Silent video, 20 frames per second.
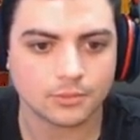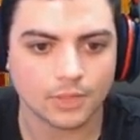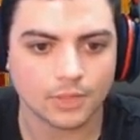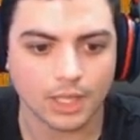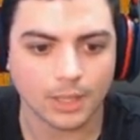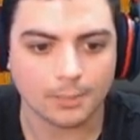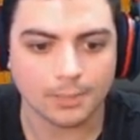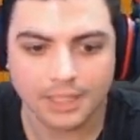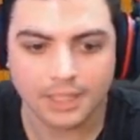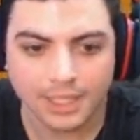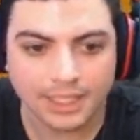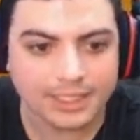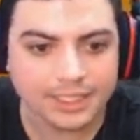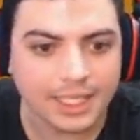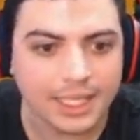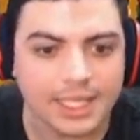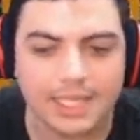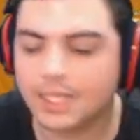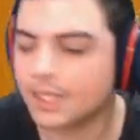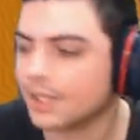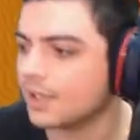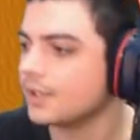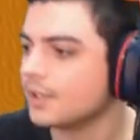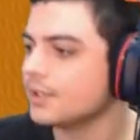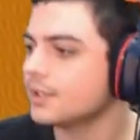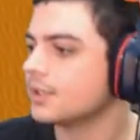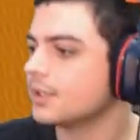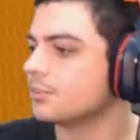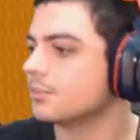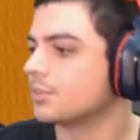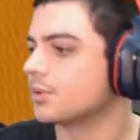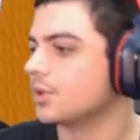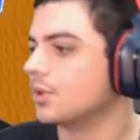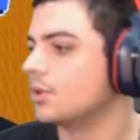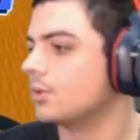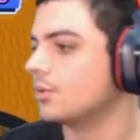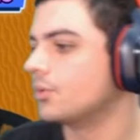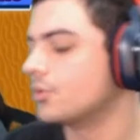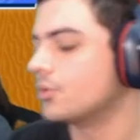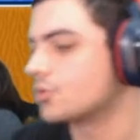I'm clicking,
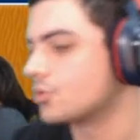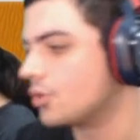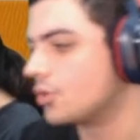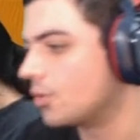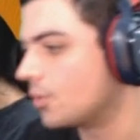bro. There's no